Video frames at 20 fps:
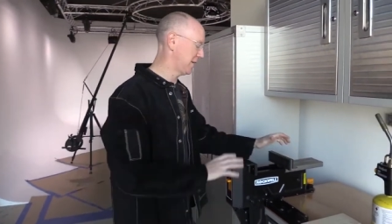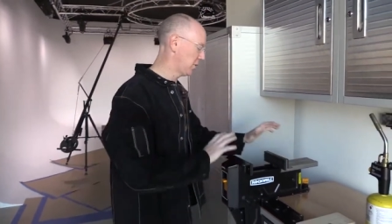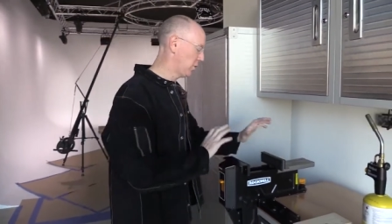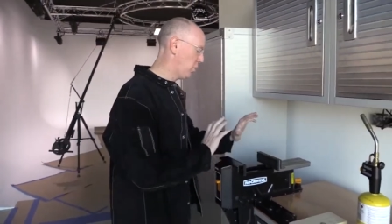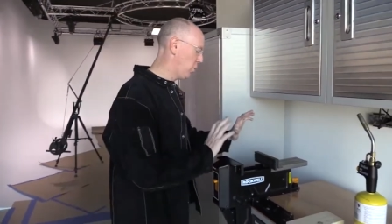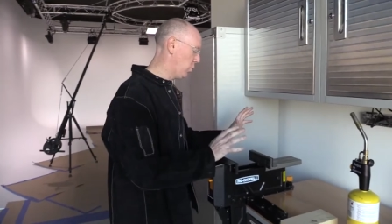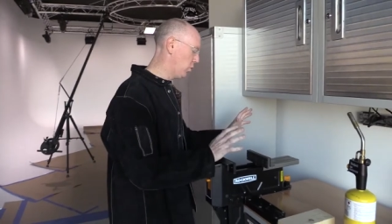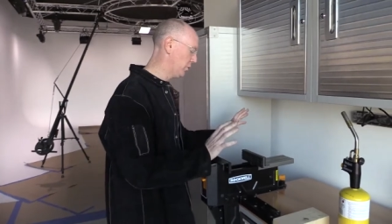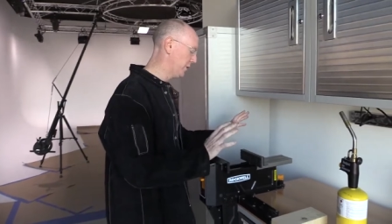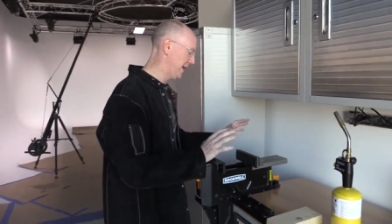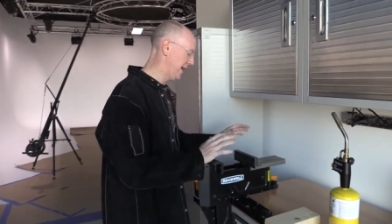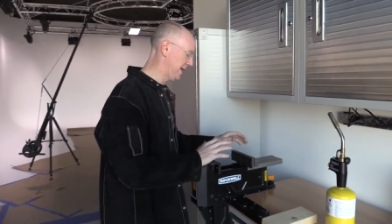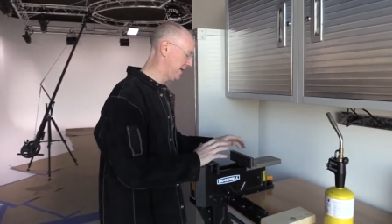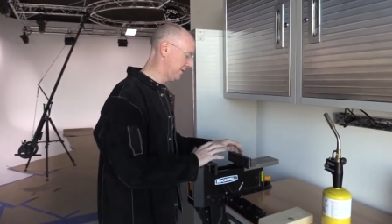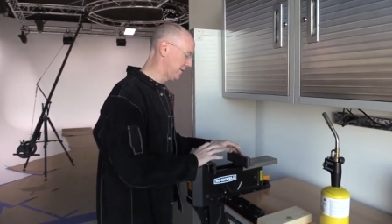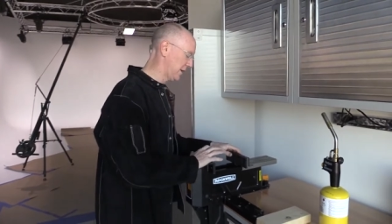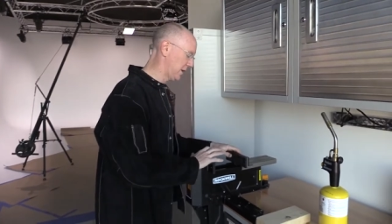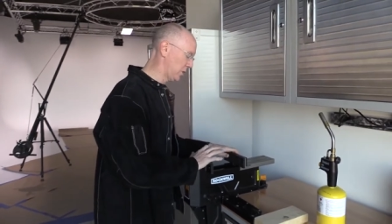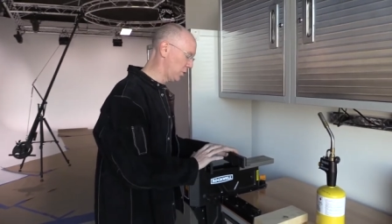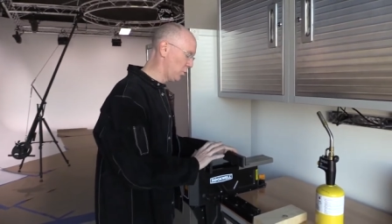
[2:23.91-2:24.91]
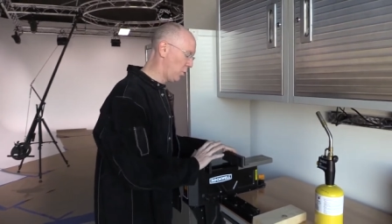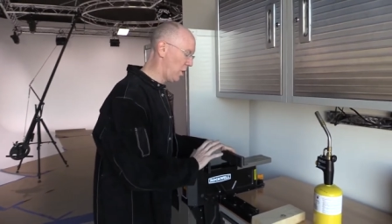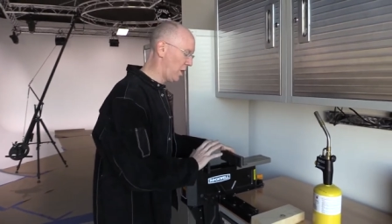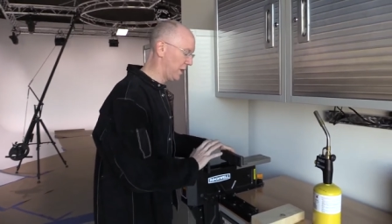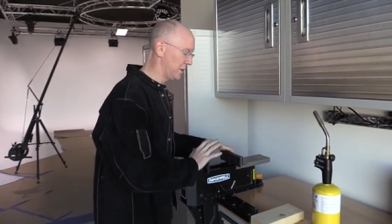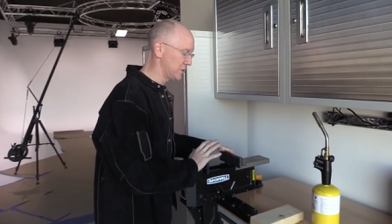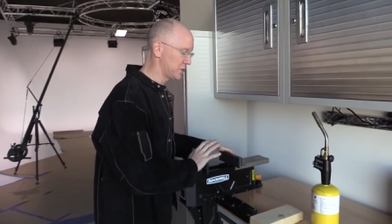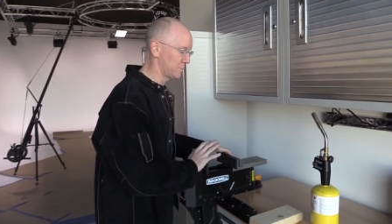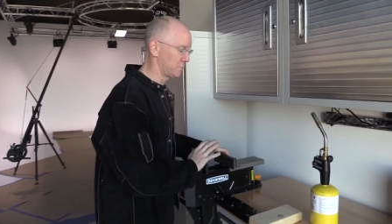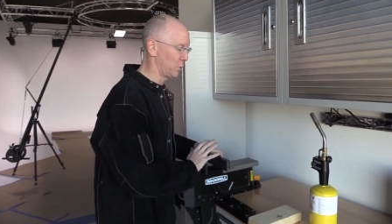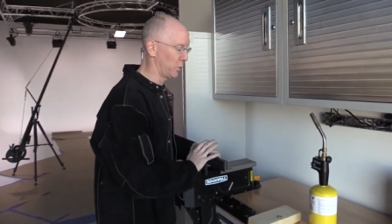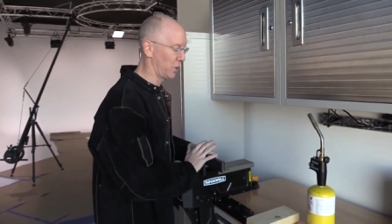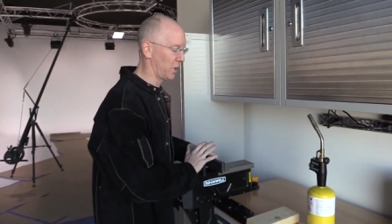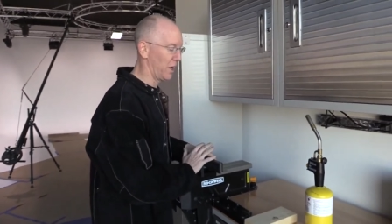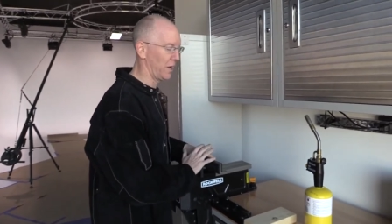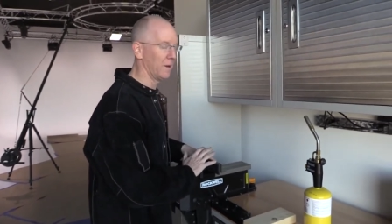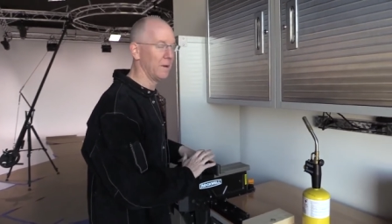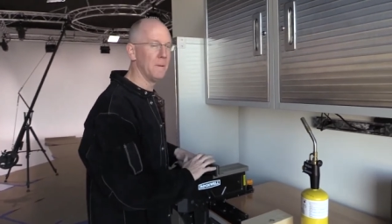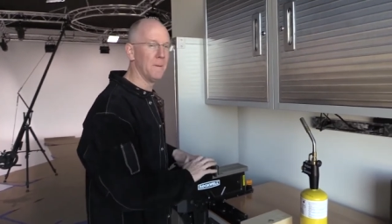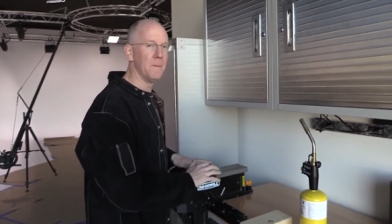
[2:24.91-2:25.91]
It'll hold anything you want. Just put it on.
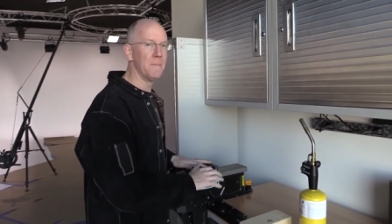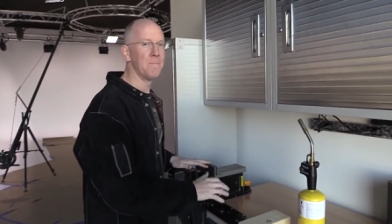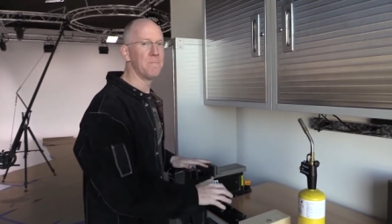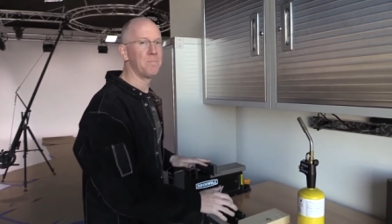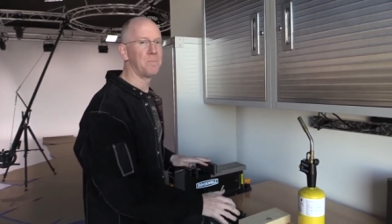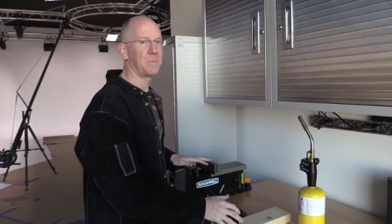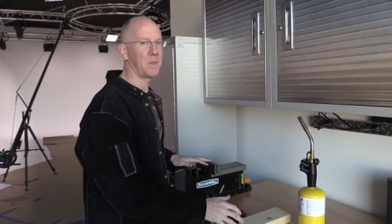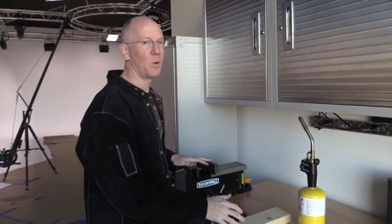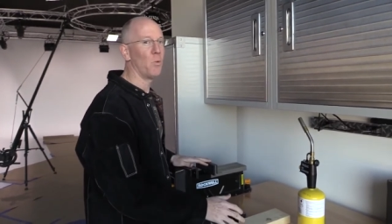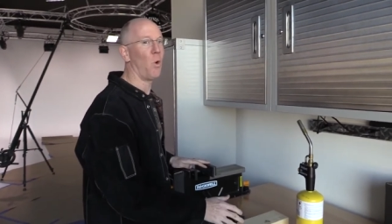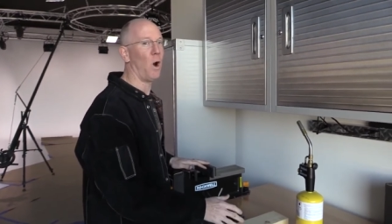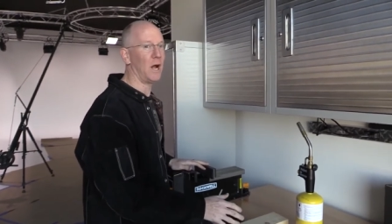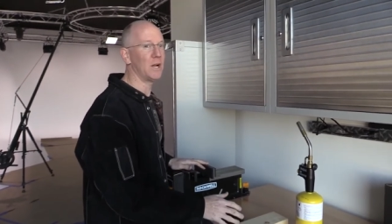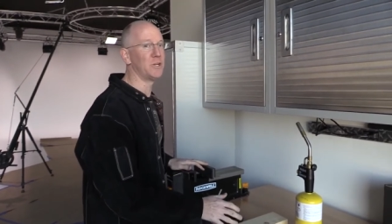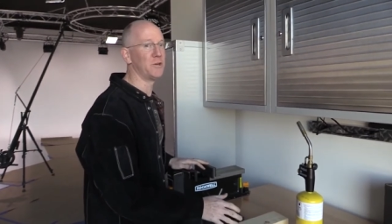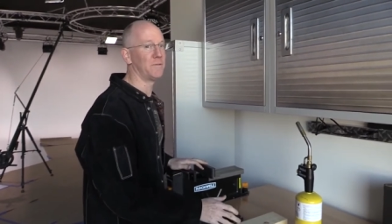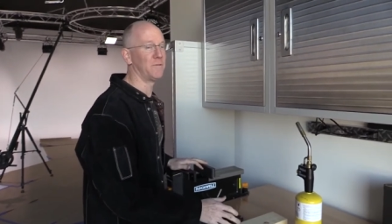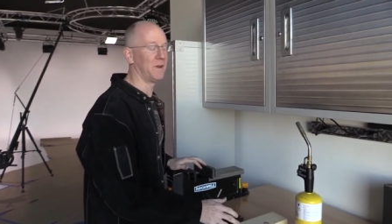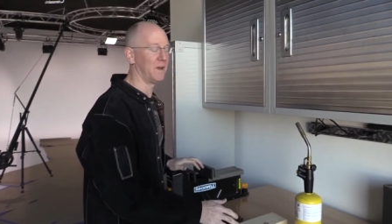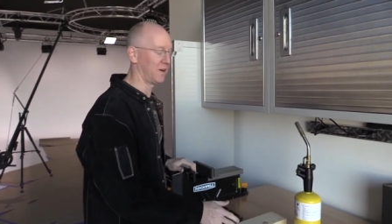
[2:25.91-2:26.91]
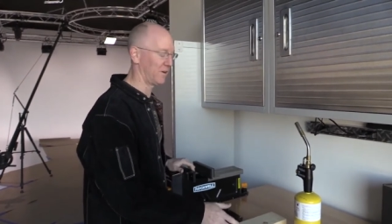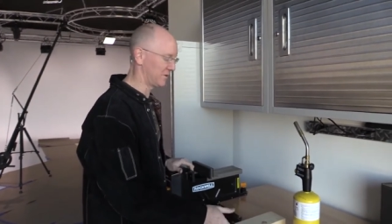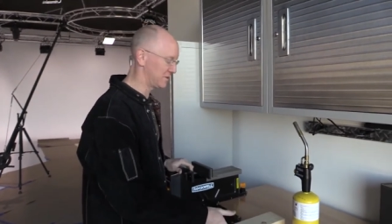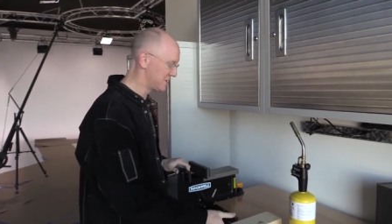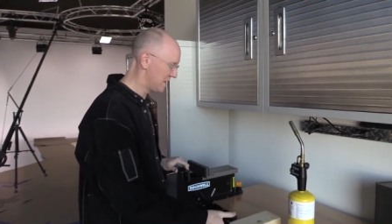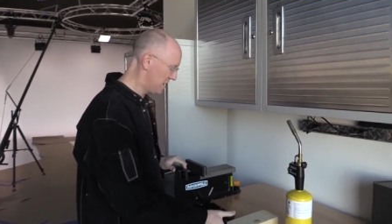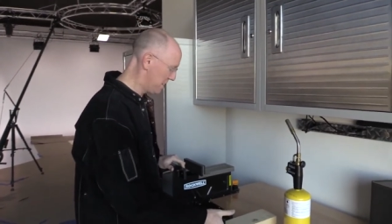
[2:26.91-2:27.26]
Watch your fingers. Watch your fingers.